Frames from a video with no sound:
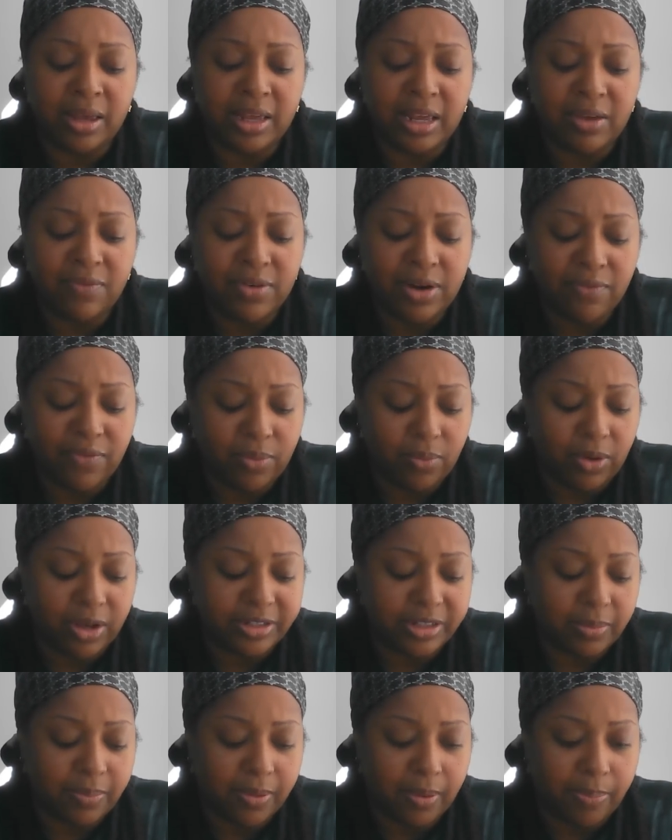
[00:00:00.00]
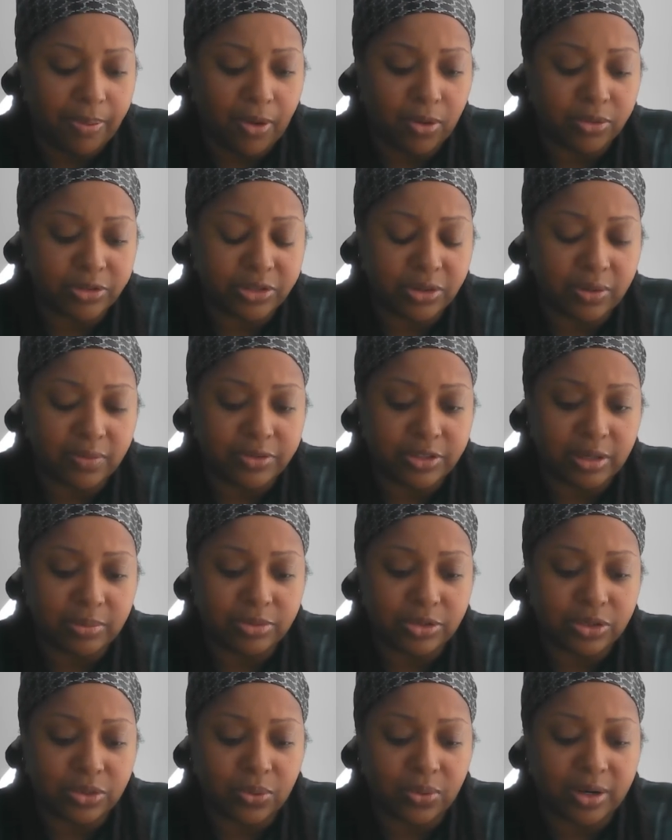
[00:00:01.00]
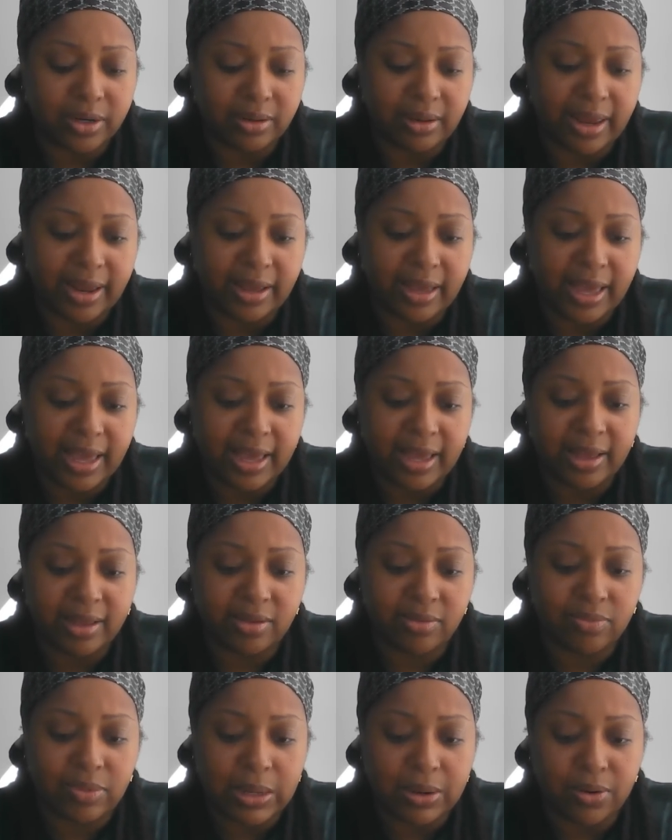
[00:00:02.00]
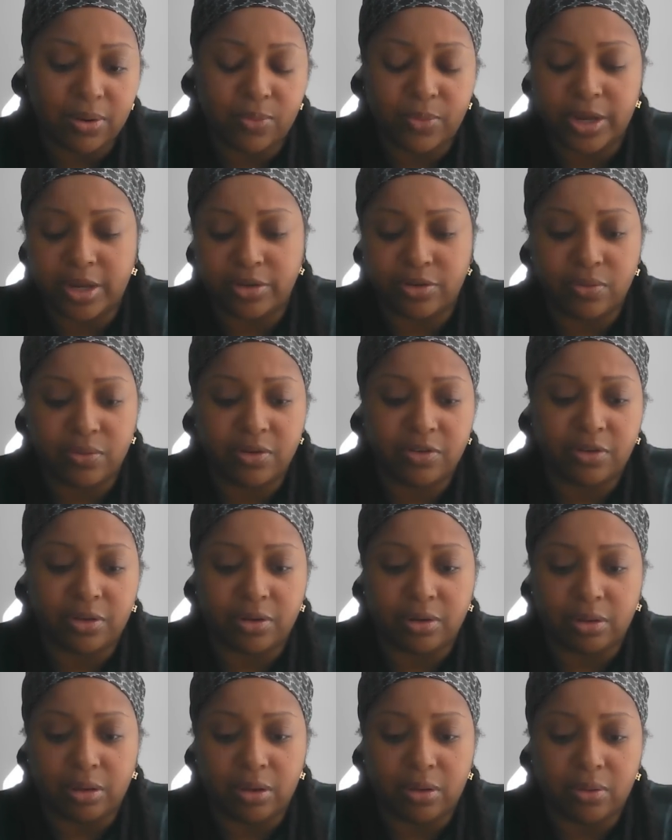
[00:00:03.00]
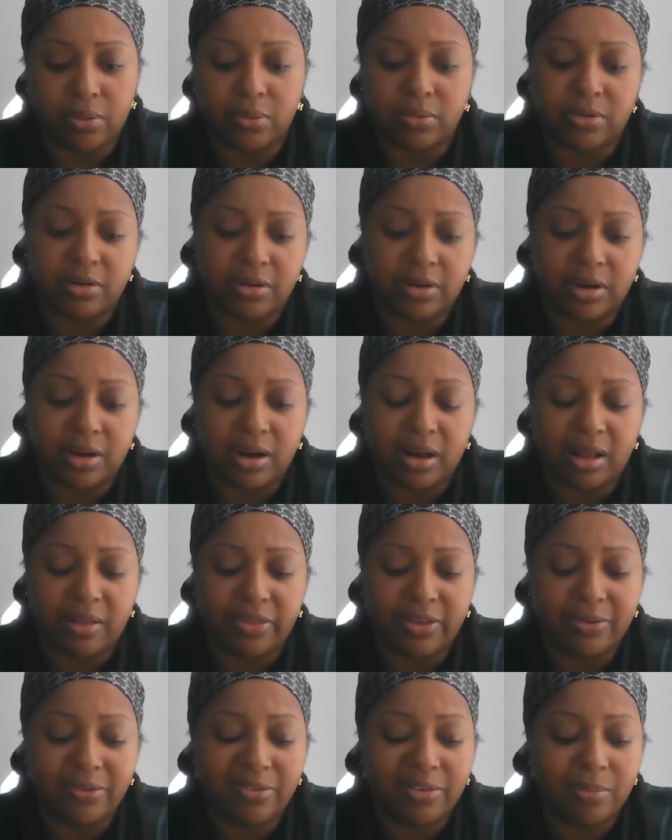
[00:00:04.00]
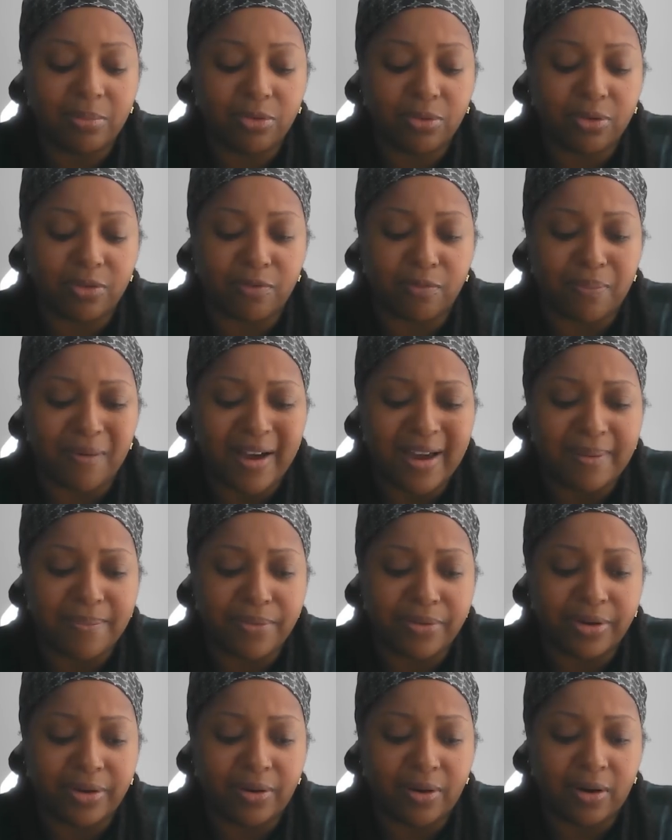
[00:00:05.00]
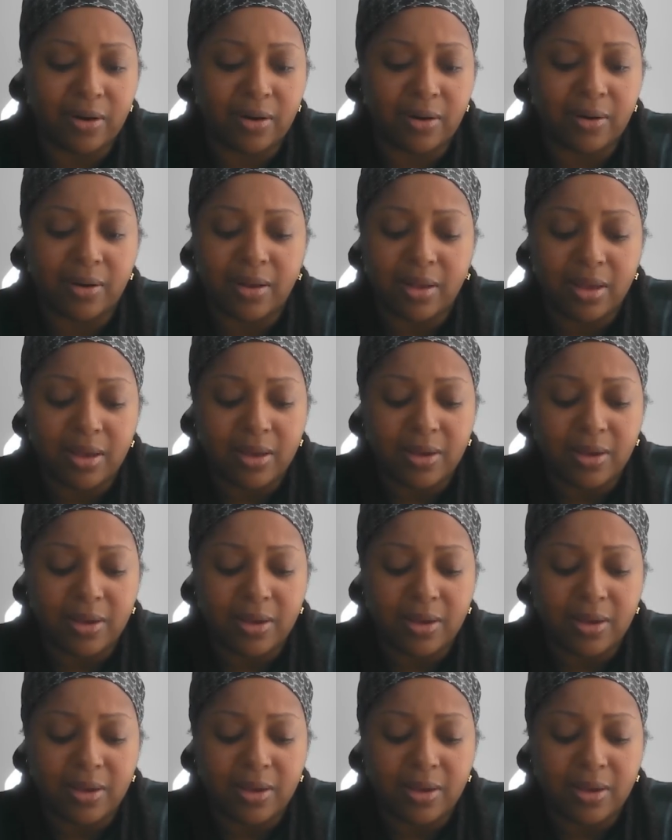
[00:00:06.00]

even if it was a proposal of some sort, like, hey, you know, we could do this on the low, da, da, da, there's some sort of bribery or